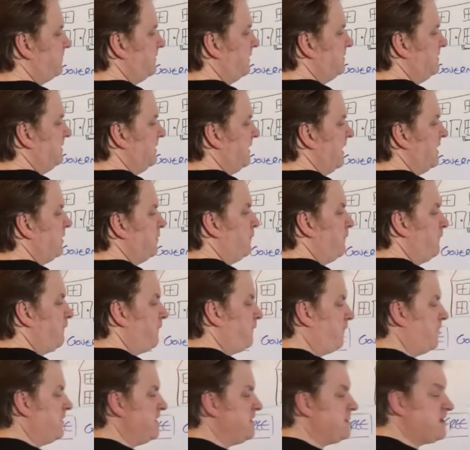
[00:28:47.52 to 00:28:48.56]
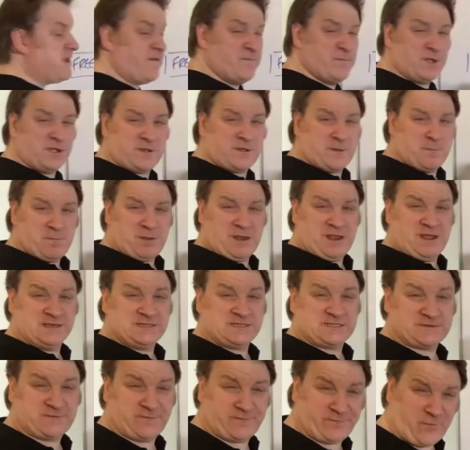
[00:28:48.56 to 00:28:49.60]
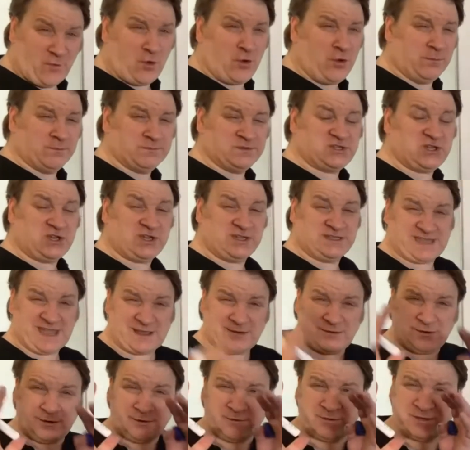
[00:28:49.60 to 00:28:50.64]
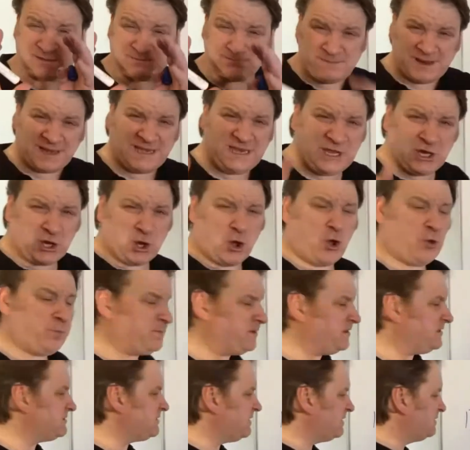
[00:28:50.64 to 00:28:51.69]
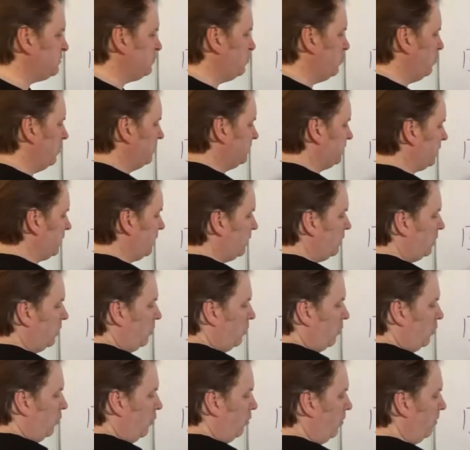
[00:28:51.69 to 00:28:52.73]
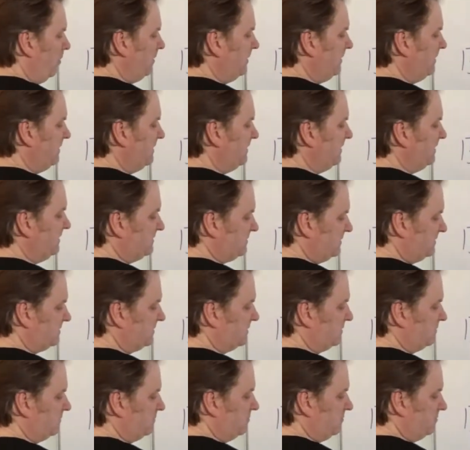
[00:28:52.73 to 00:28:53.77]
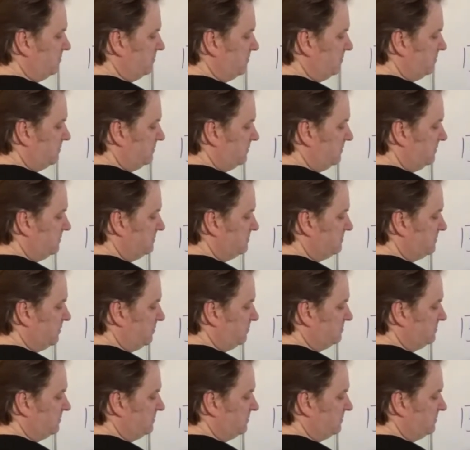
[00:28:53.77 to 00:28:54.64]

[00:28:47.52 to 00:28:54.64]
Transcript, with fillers: to get your free government compliance forms. You can download as many copies as you want. All you need to do is go to